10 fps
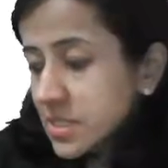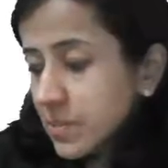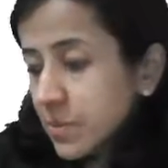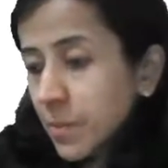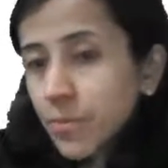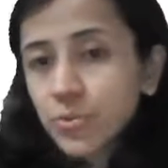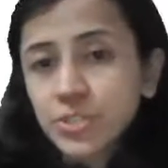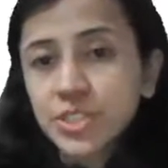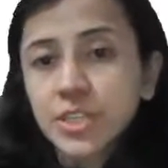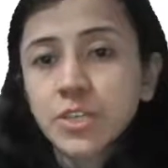
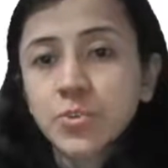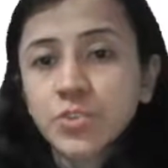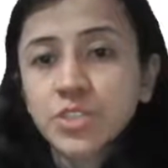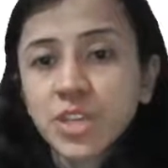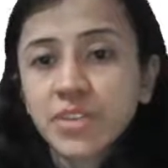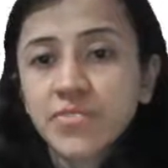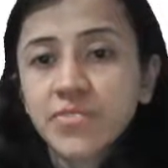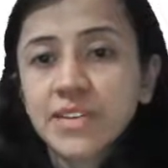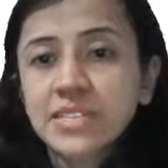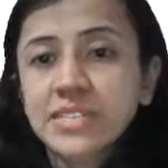proportional to
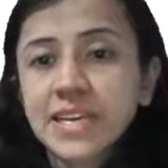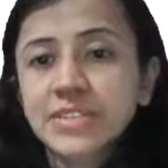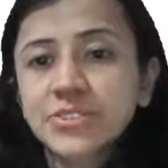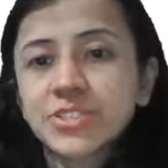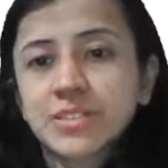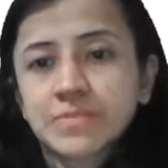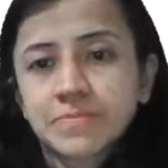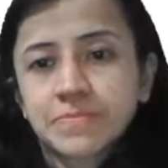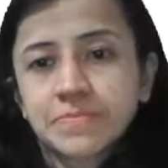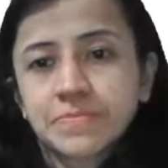surface tension.
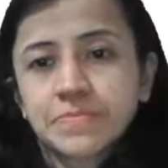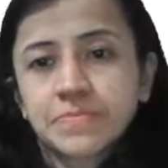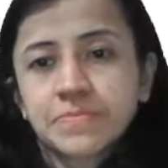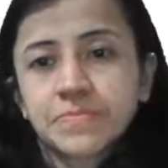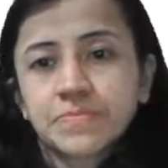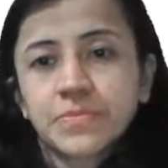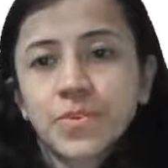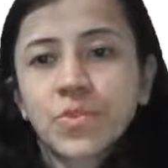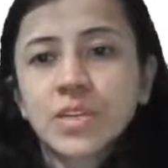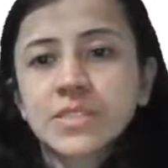
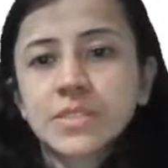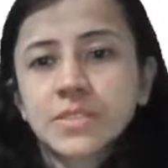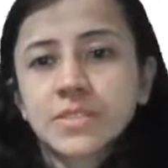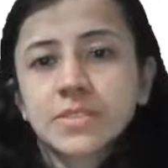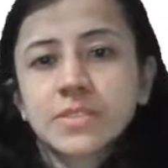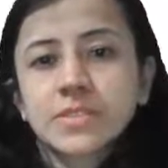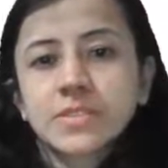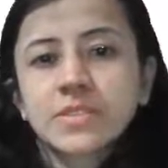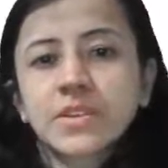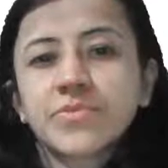What is it?
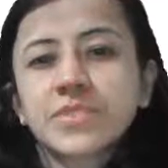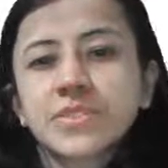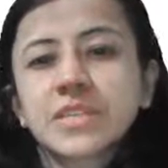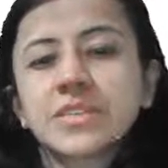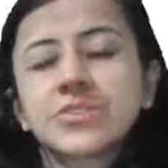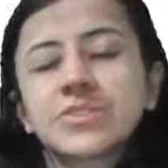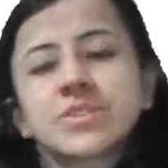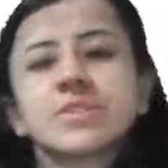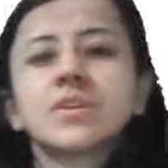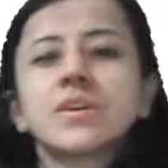Surface
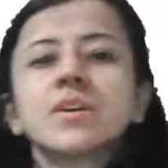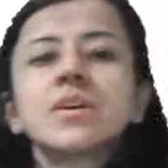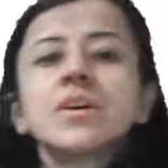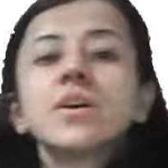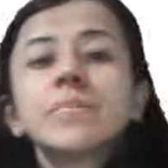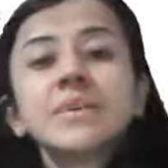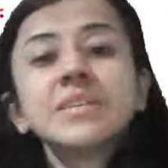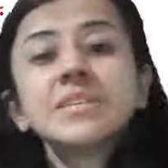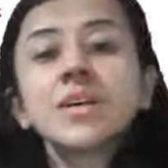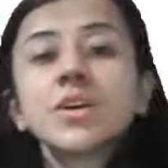
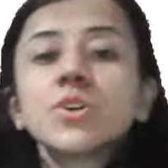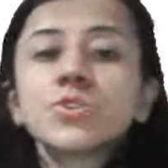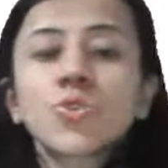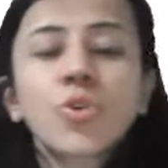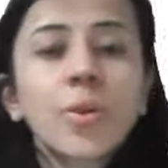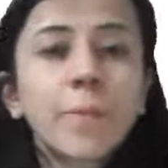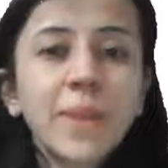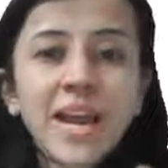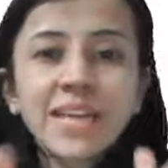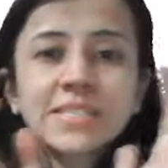means, so
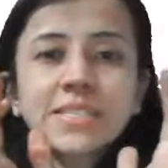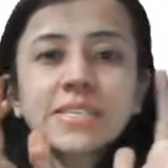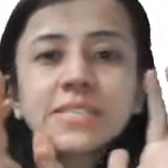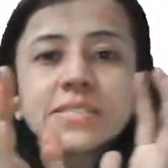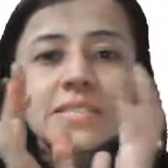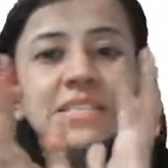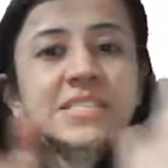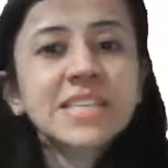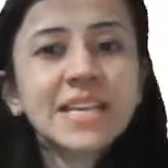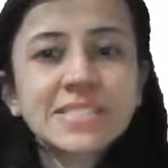compliance is
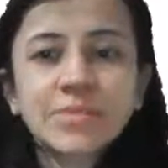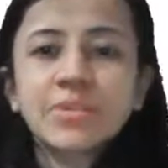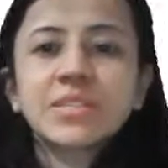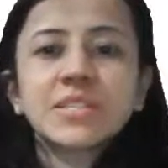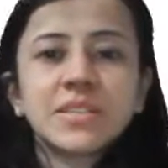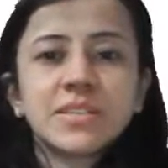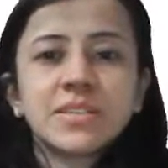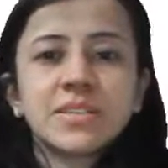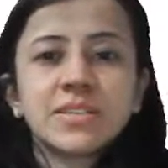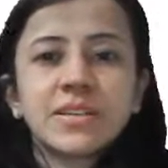distensibility
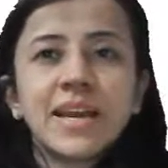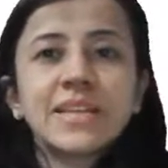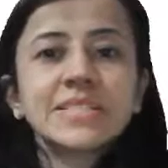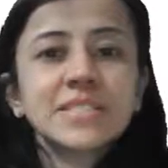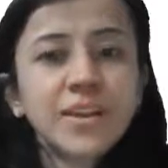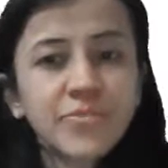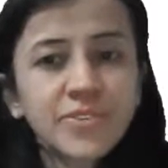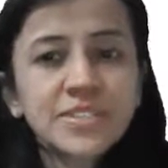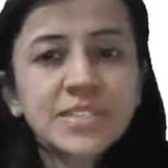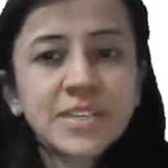and
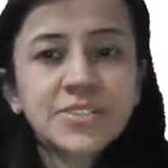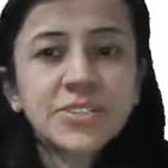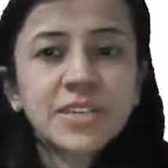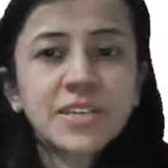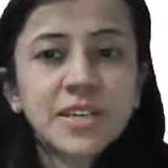surface tension